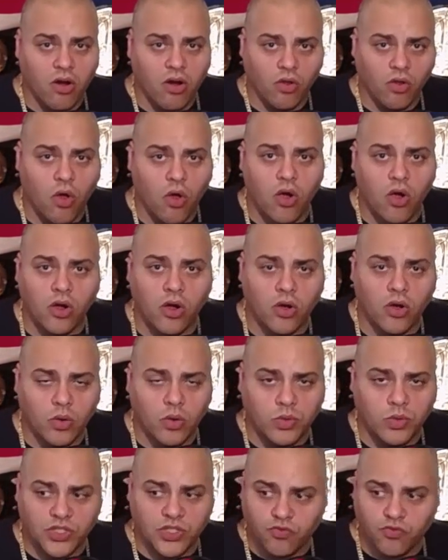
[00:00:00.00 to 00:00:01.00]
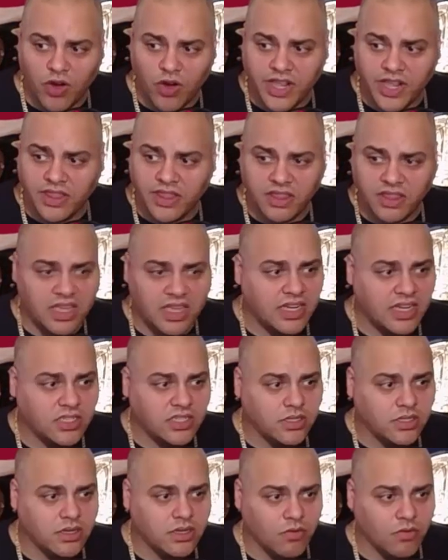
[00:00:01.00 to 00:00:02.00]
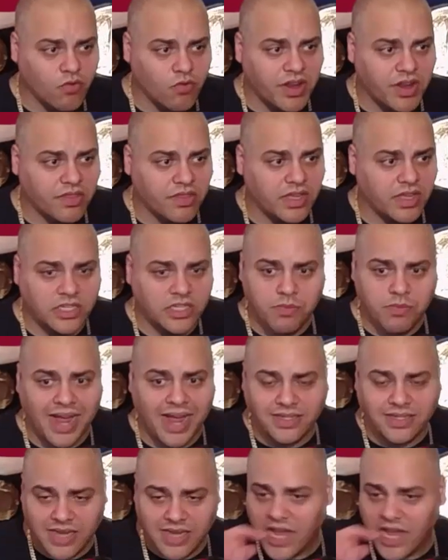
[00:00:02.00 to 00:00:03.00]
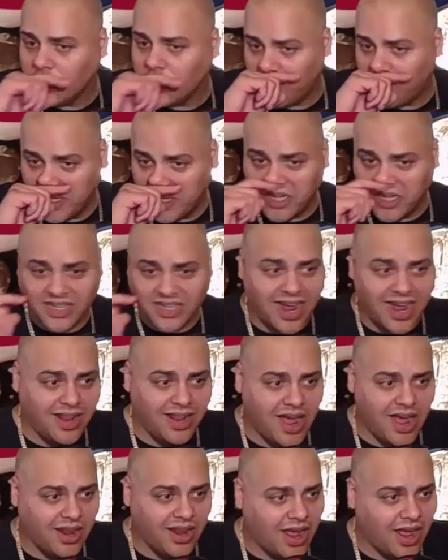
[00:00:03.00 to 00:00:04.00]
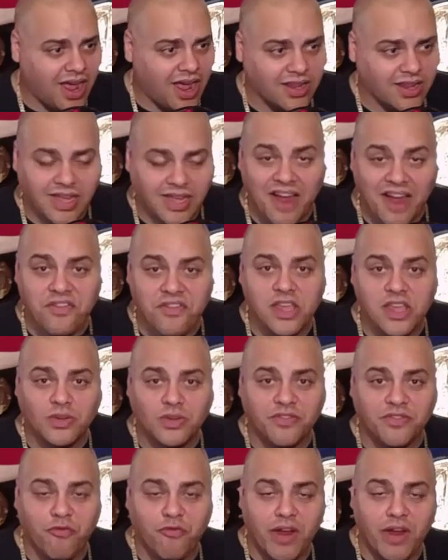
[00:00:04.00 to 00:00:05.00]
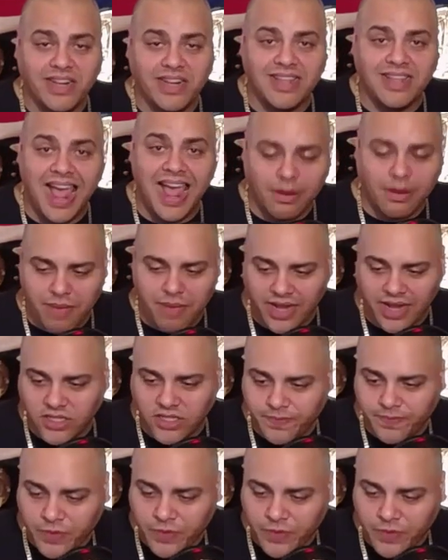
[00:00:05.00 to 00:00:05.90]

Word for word: Long was running the things, uh, running things backstage, because holla holla holla, everything was a freaking tag match.